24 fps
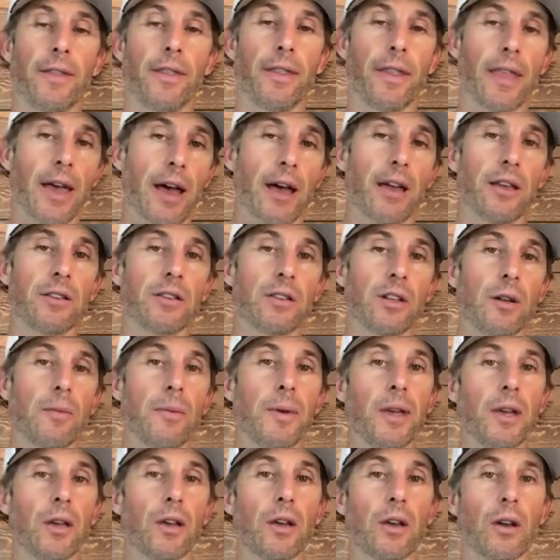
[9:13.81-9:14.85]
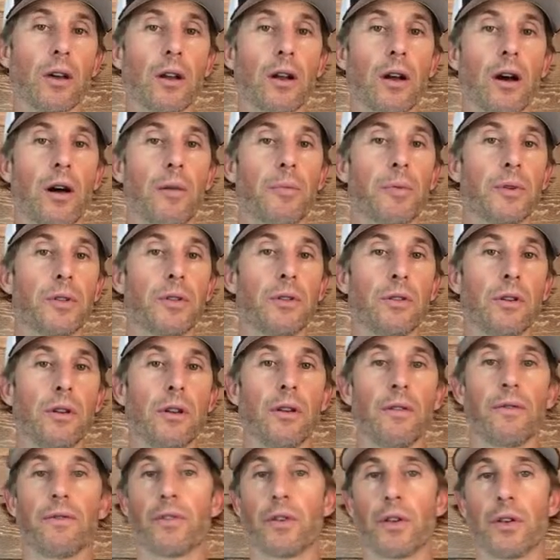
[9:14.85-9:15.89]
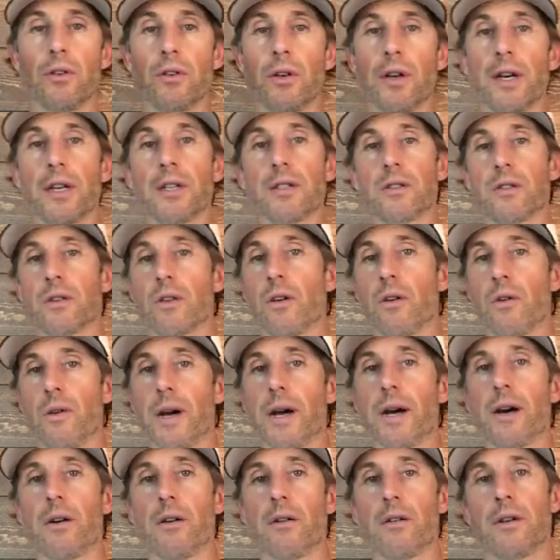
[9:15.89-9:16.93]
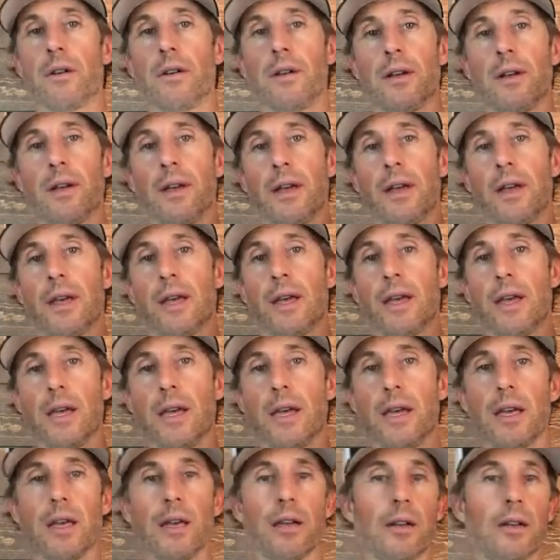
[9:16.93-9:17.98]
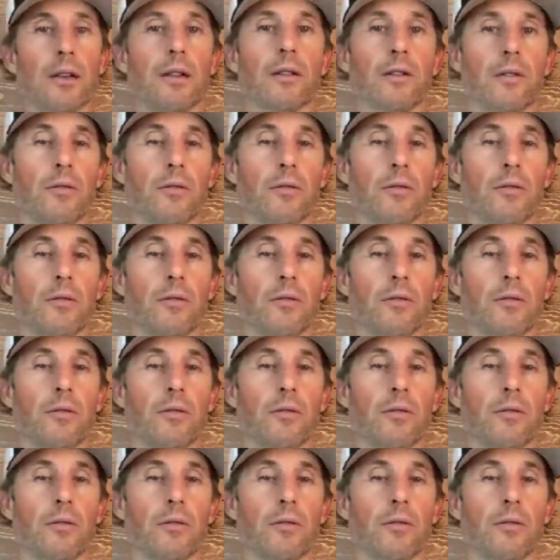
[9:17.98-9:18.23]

that is going to be a good opportunity for you guys to go out and